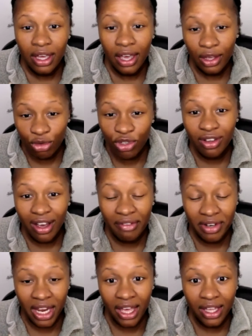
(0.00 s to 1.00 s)
and you still
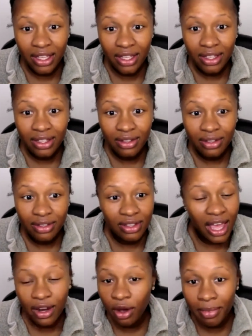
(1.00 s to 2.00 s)
have debt.
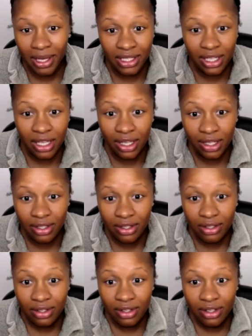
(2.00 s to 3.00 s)
That don't make
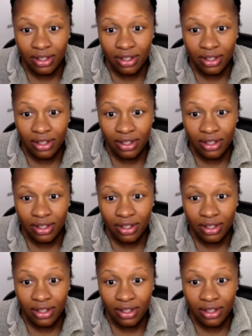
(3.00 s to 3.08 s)
sense.